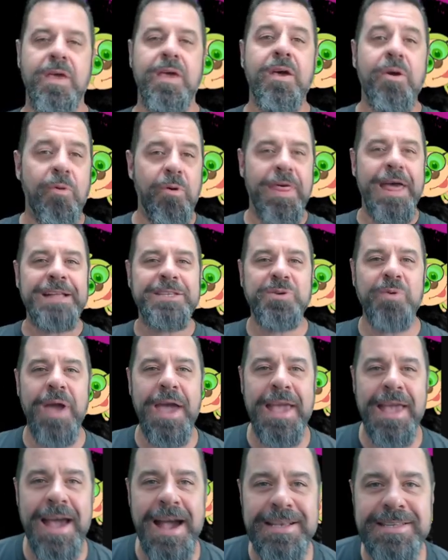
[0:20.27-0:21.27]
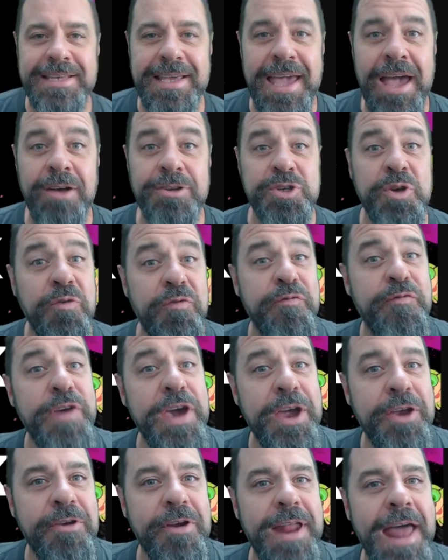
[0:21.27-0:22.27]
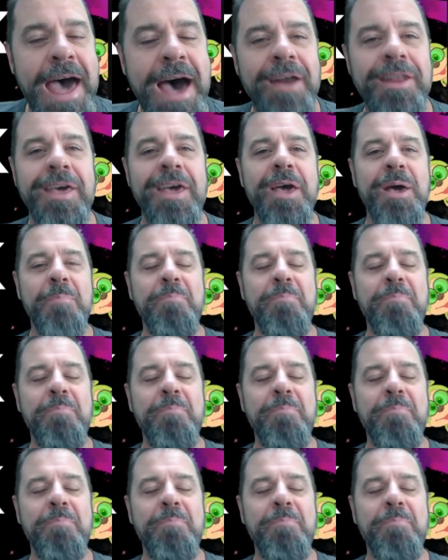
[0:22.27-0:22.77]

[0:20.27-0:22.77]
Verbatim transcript: Well, that's right, guys and gals. You figured it out.